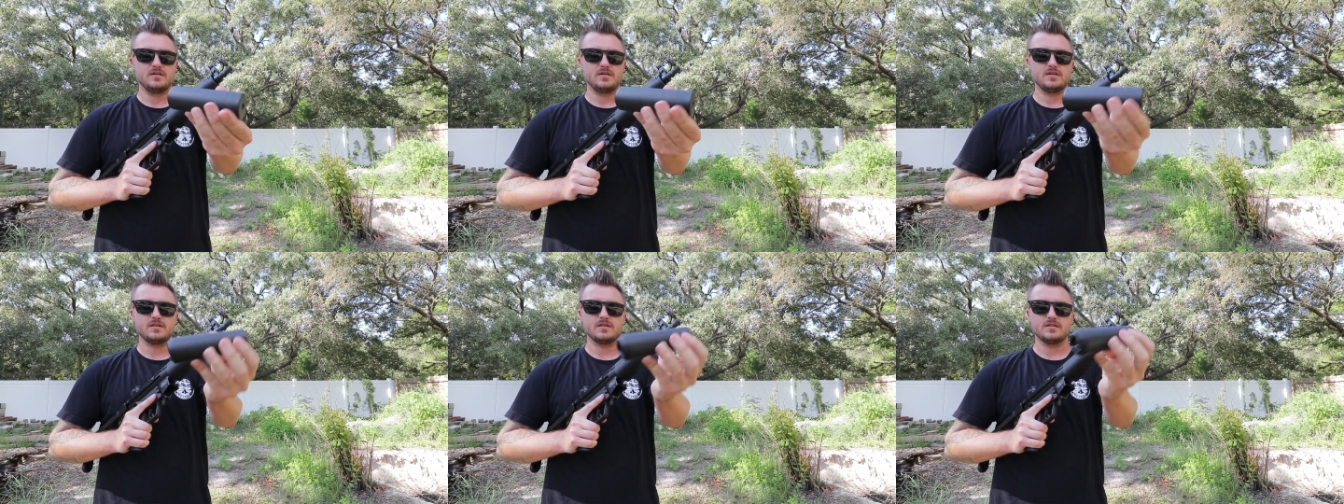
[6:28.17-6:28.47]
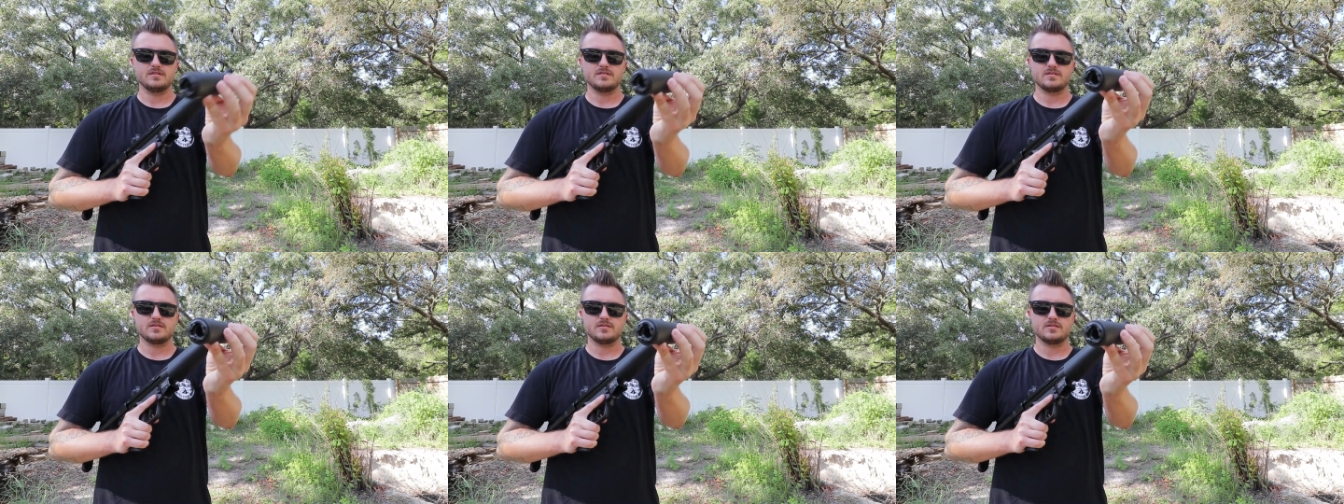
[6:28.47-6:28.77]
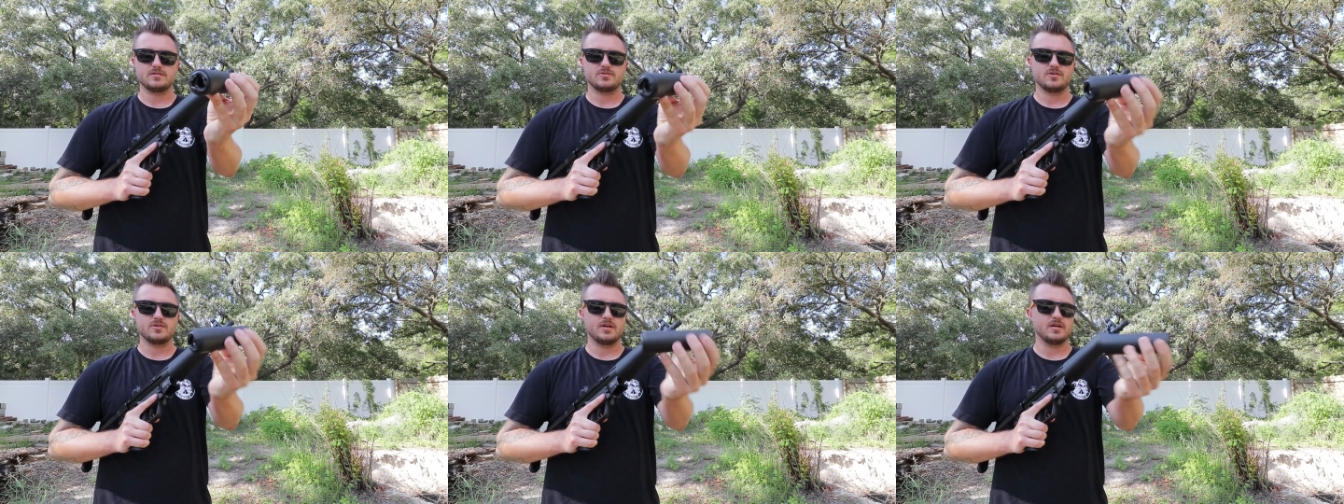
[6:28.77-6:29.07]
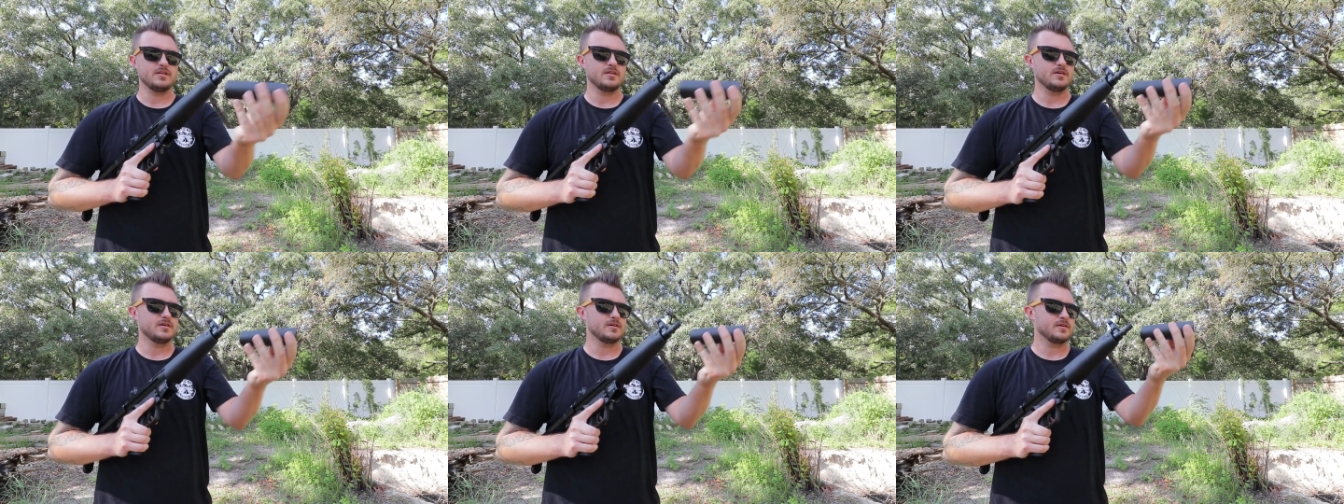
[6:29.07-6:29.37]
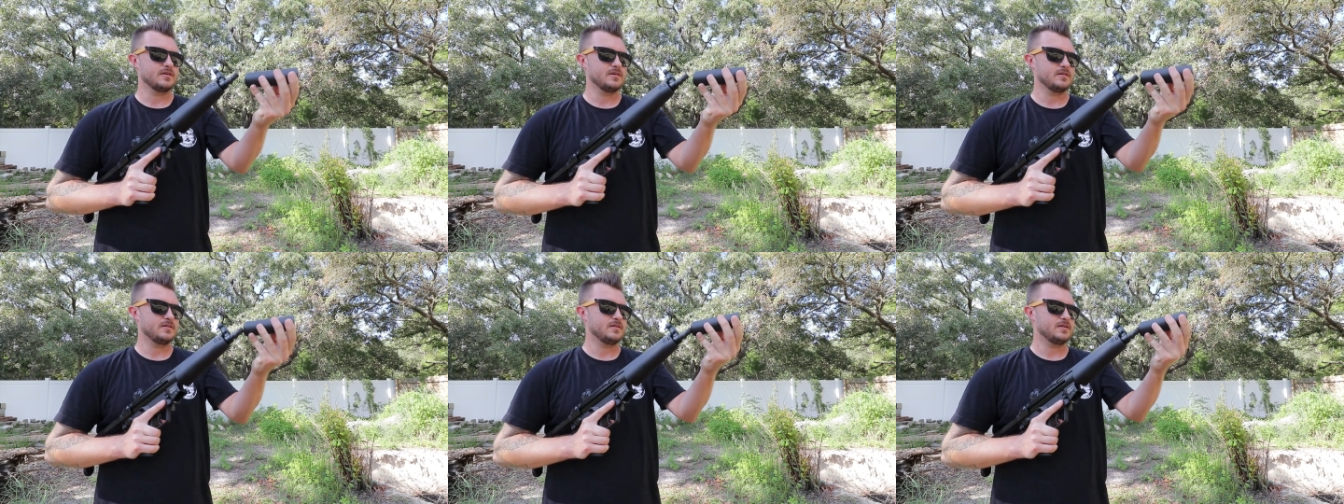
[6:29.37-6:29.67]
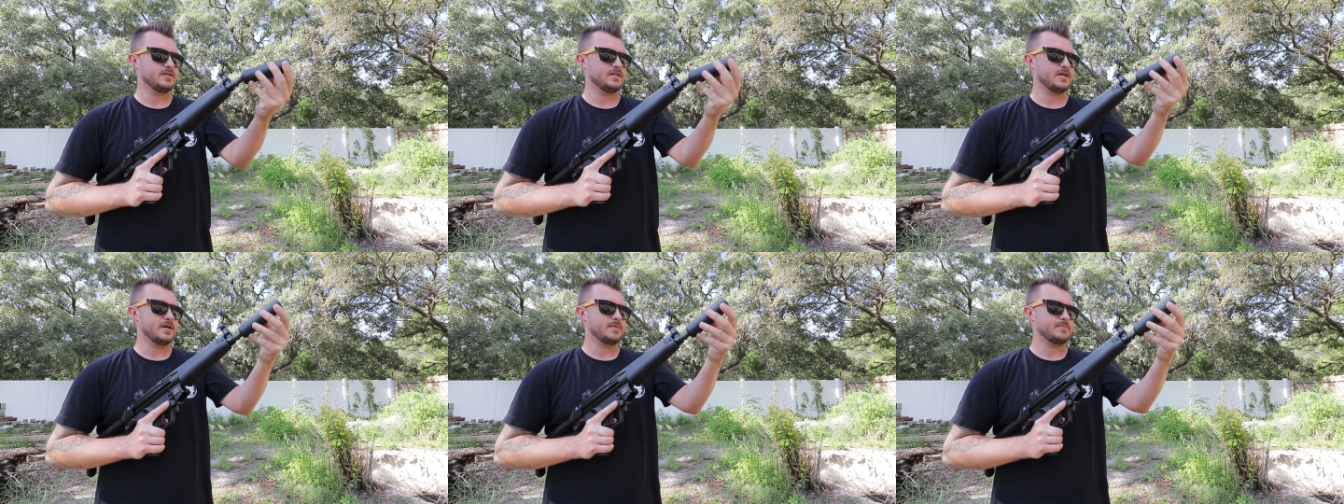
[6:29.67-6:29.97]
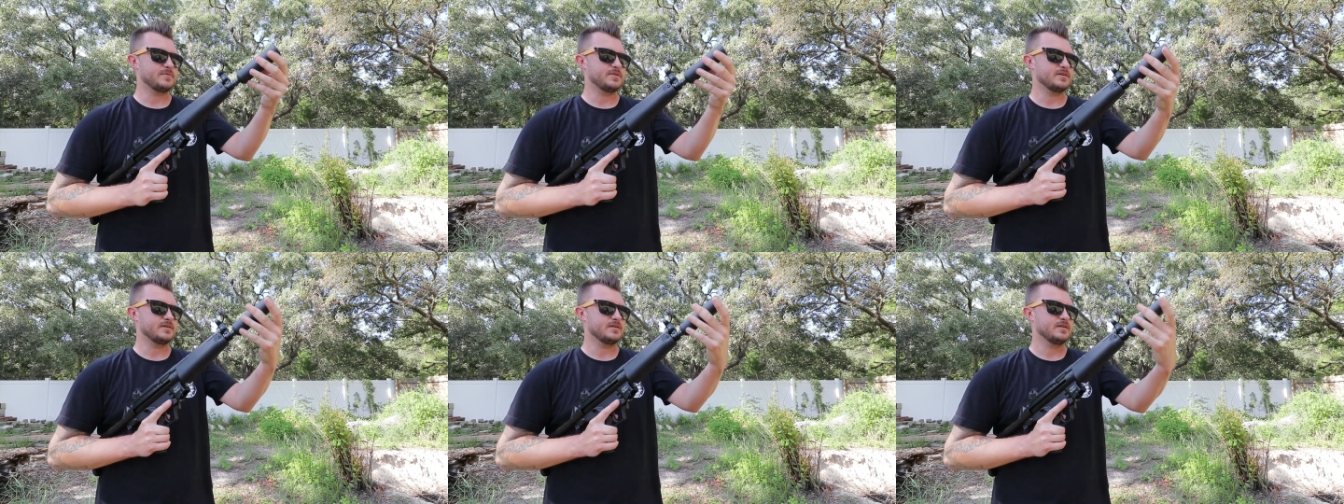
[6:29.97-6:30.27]
It is a tri-lug
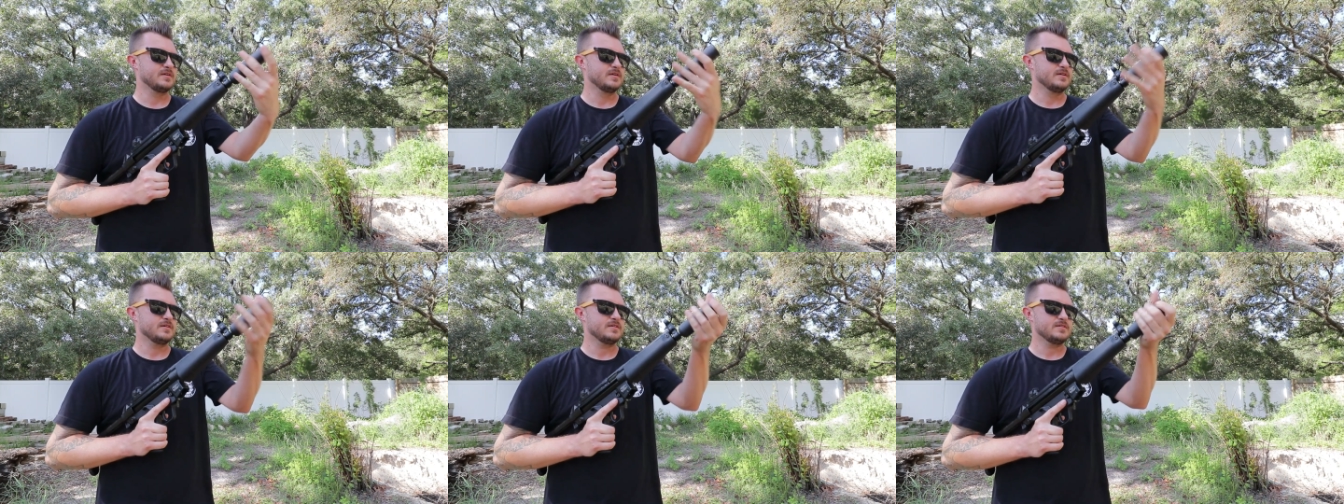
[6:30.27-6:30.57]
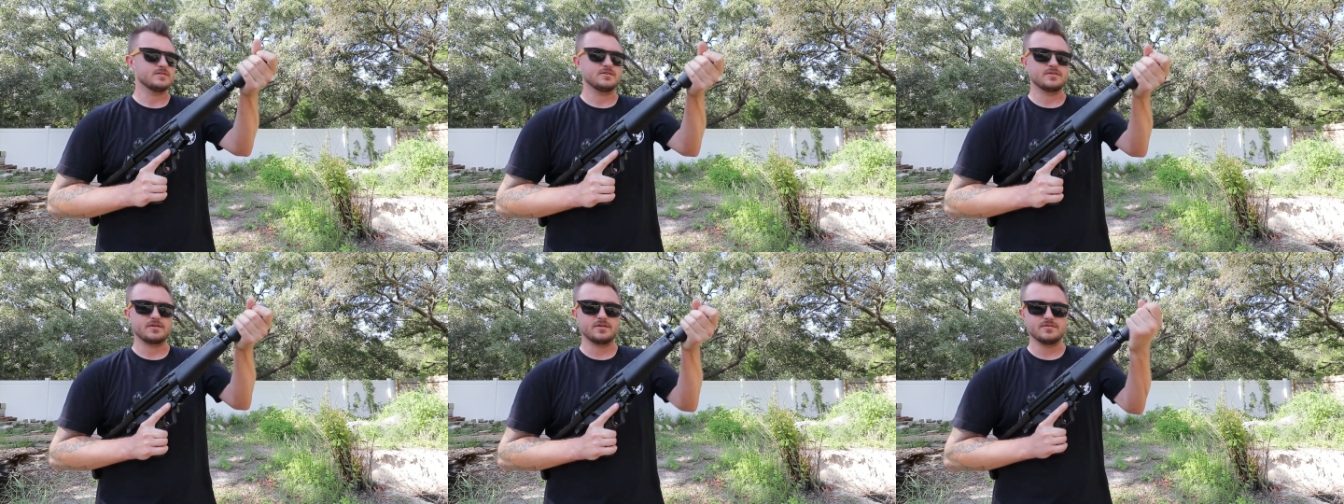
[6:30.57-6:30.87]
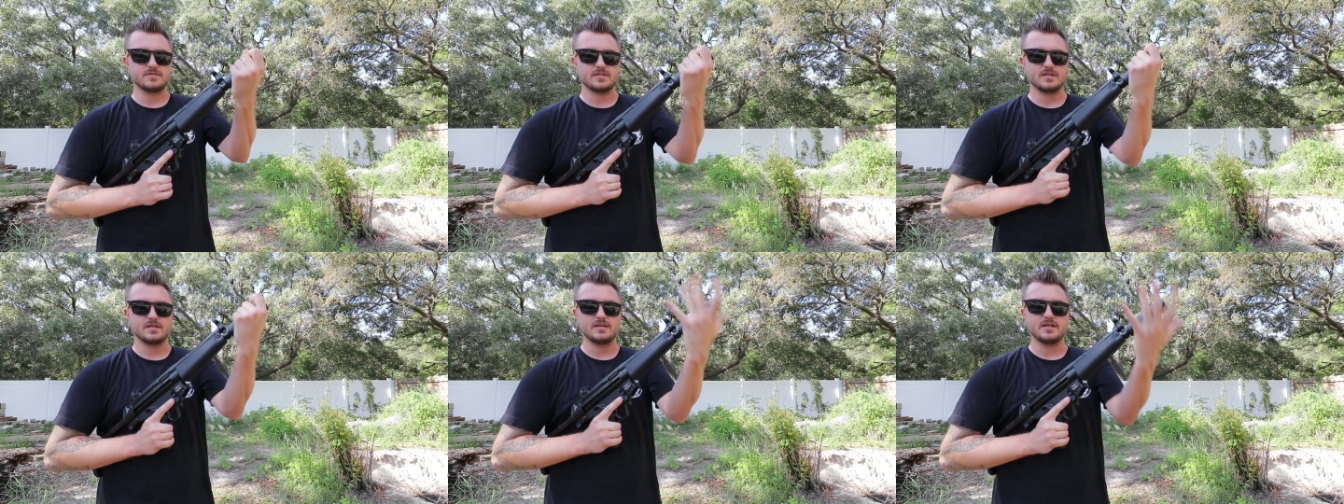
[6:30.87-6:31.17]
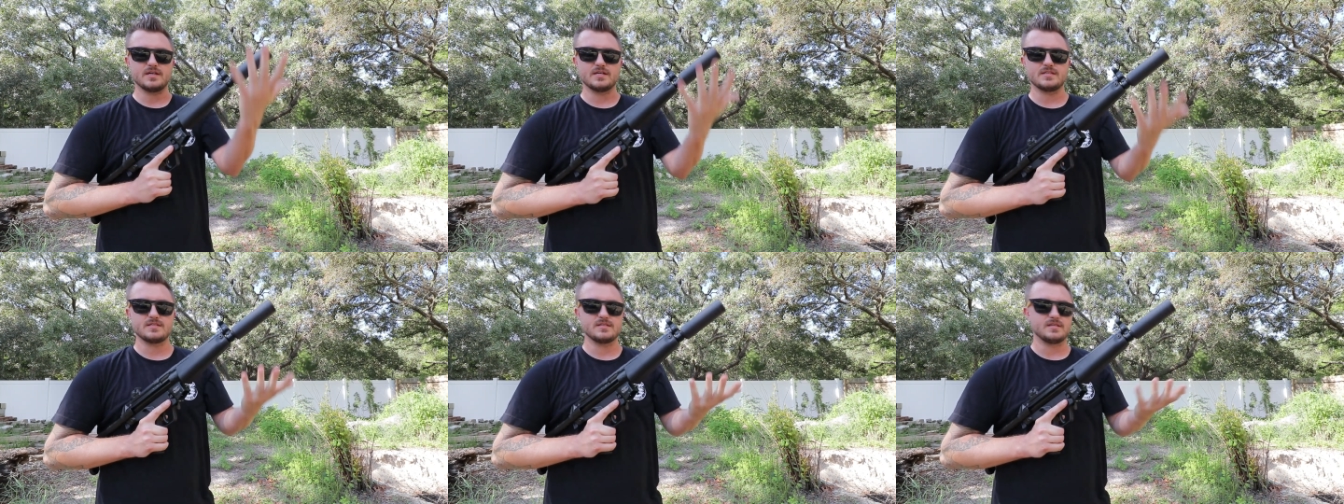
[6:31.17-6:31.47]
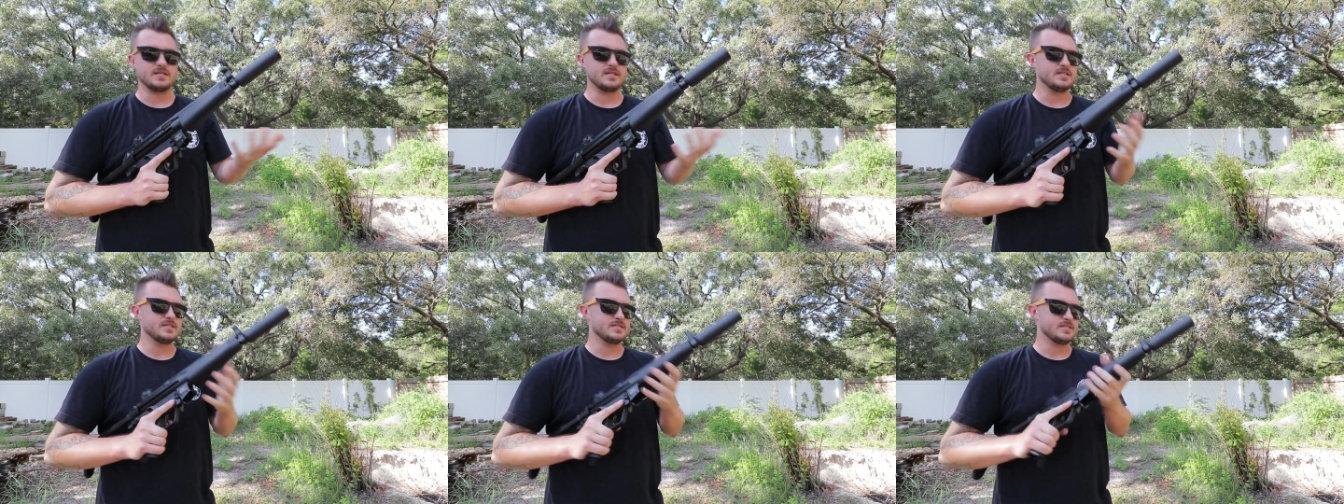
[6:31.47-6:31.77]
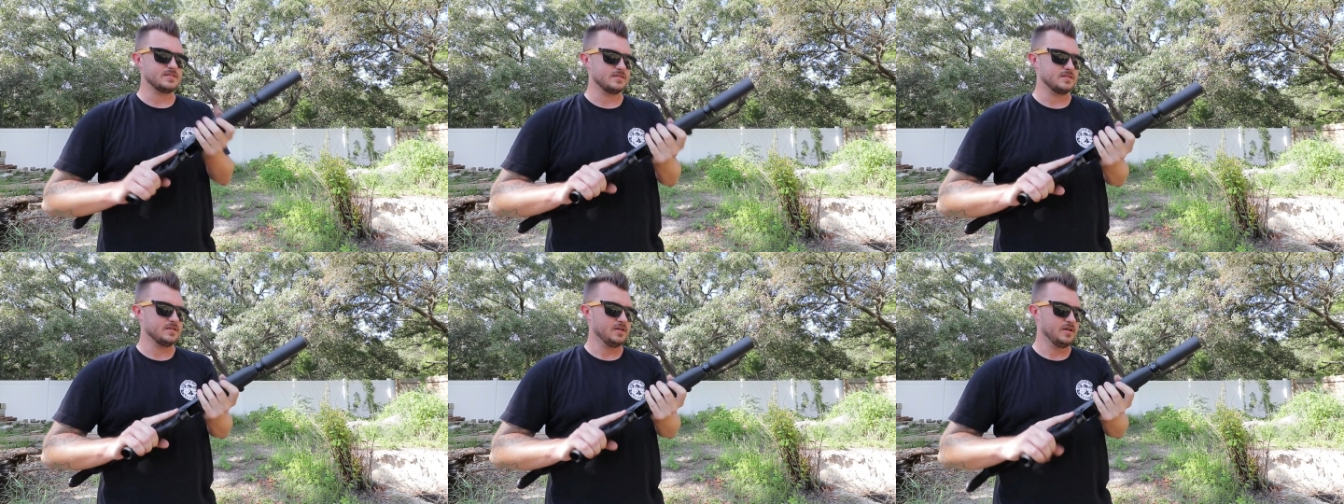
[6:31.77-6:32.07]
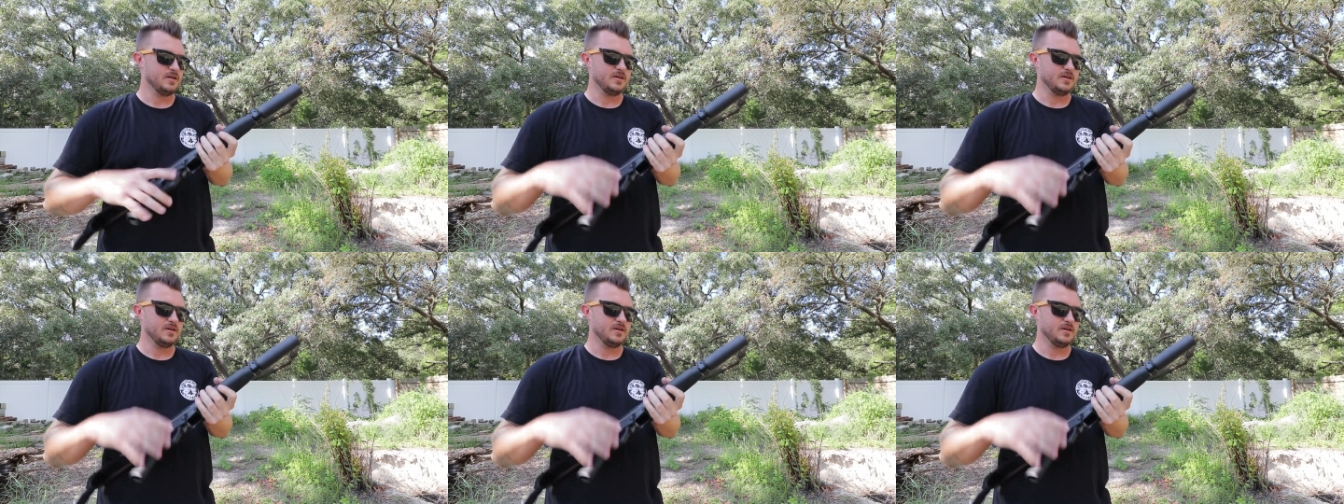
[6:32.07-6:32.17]
adapter, so it goes on nice and easy.